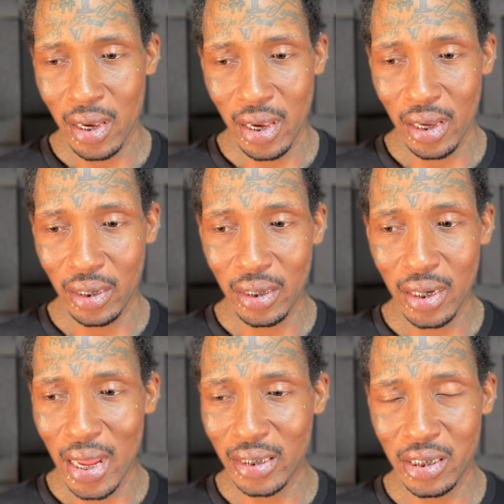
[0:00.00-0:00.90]
it looked
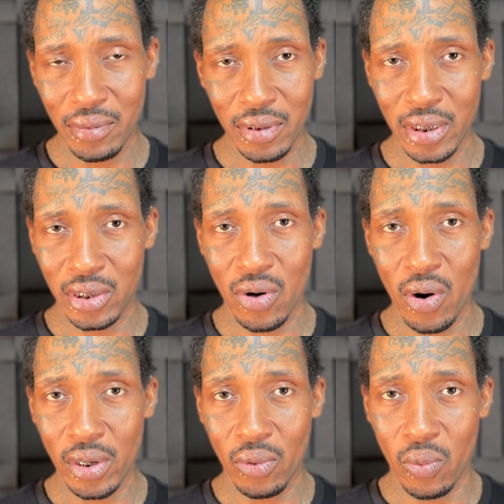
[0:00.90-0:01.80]
like she was just
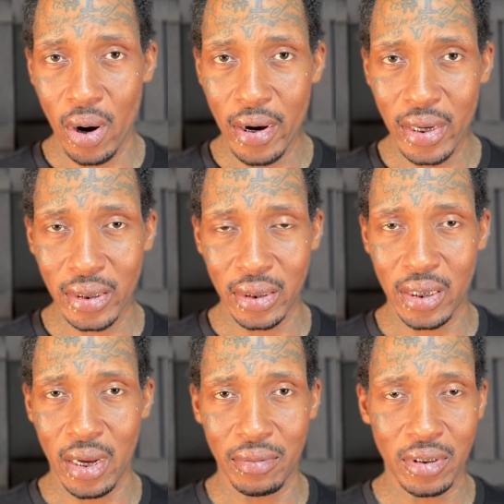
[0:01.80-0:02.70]
going to work and
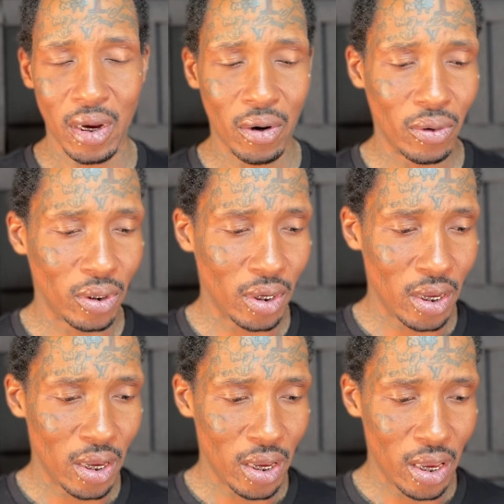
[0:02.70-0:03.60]
stuff, so,
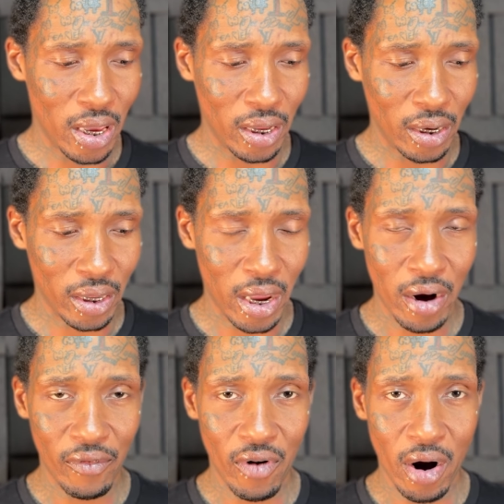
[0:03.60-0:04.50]
and caring
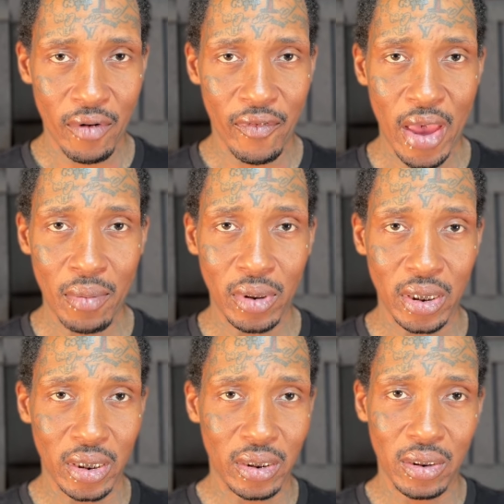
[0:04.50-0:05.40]
for her family,
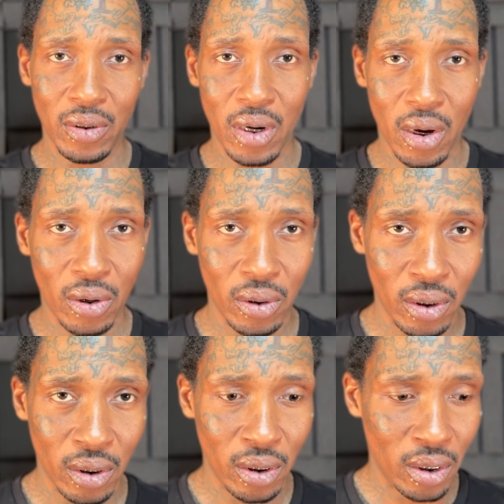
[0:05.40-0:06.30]
you know,
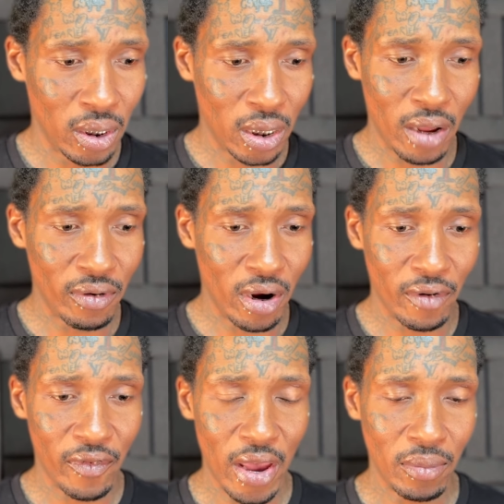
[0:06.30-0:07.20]
loving her
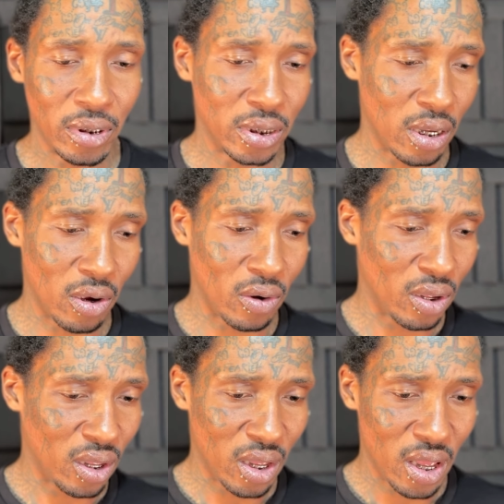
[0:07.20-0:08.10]
family. So
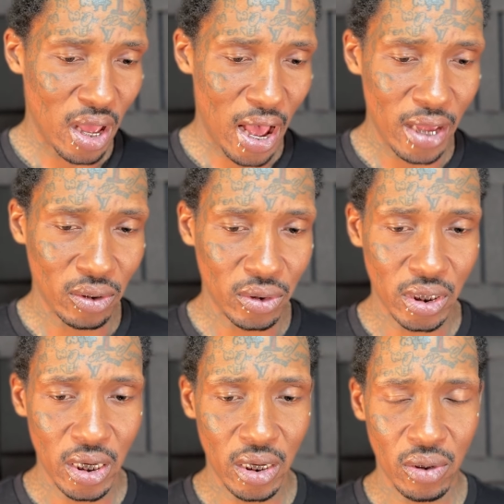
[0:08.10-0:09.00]
I don't
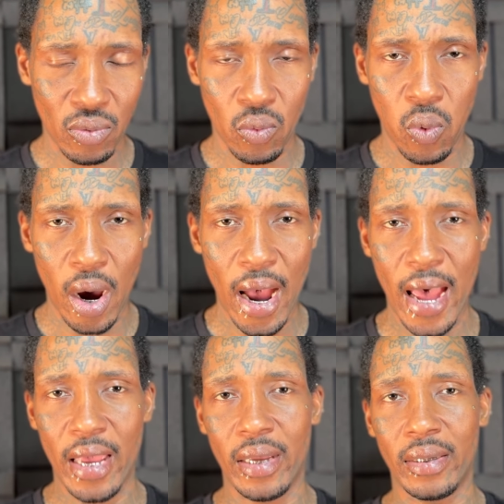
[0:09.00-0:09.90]
see
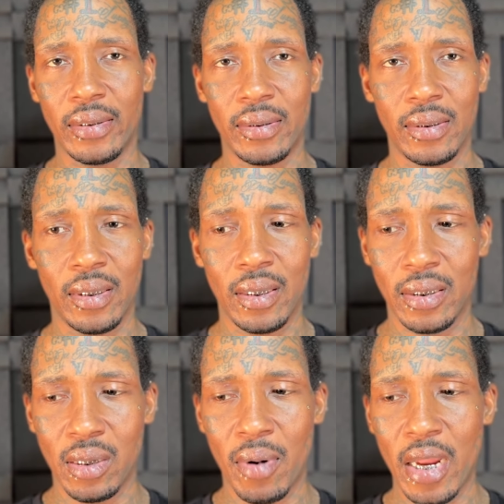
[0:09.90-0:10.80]
why
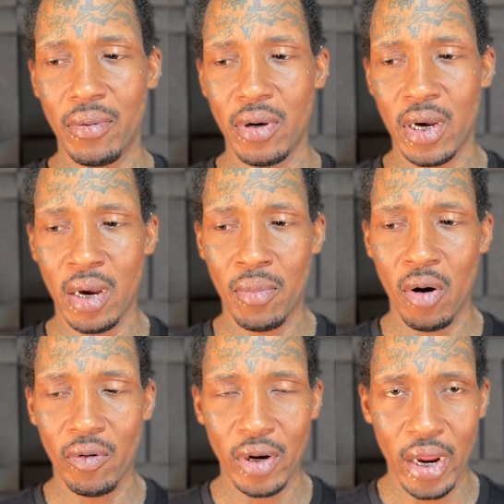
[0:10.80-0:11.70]
somebody would come
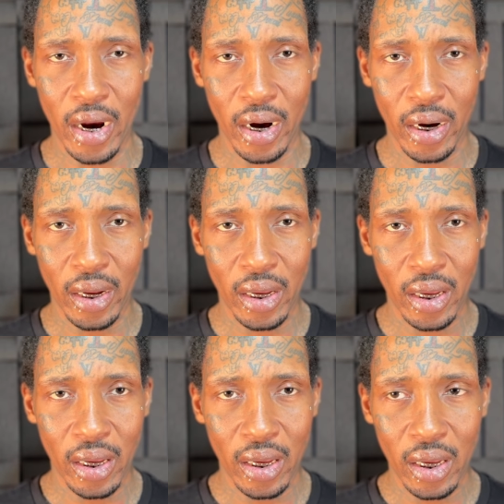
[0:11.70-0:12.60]
over there
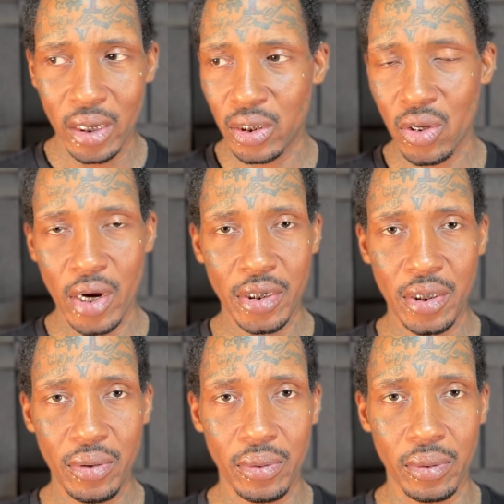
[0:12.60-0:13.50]
and start
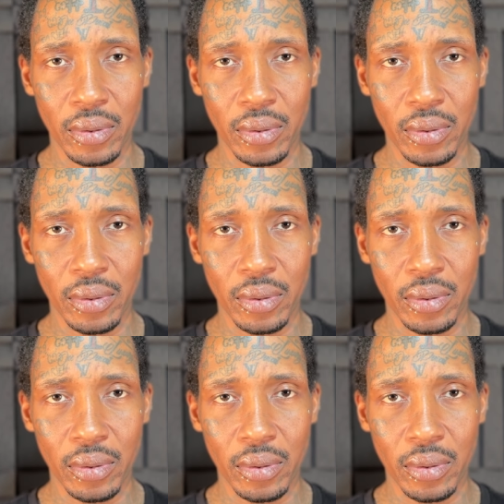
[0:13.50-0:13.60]
shooting,